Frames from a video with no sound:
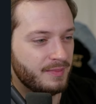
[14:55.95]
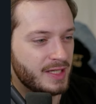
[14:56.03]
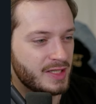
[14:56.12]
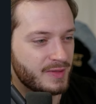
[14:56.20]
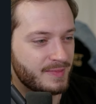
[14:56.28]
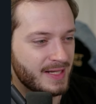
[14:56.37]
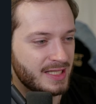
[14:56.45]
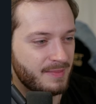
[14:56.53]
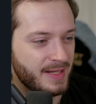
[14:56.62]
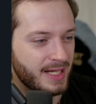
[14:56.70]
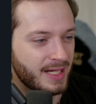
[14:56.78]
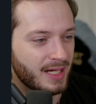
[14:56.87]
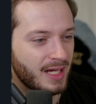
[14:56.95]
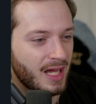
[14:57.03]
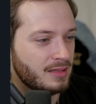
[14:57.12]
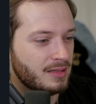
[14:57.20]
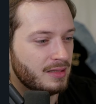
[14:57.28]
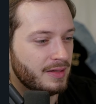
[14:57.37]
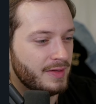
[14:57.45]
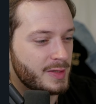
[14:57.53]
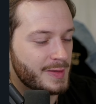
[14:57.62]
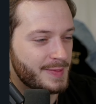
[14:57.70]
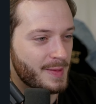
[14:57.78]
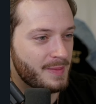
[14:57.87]
this was meant to be This
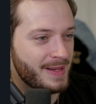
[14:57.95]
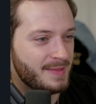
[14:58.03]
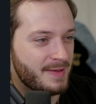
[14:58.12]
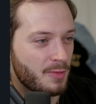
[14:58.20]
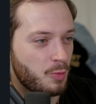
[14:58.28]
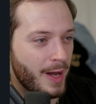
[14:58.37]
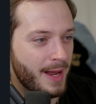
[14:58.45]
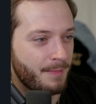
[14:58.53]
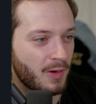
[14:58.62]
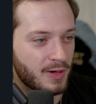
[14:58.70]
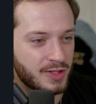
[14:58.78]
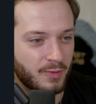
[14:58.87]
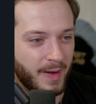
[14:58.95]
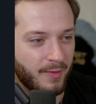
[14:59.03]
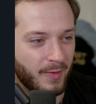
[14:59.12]
was meant to be Ramparts, right?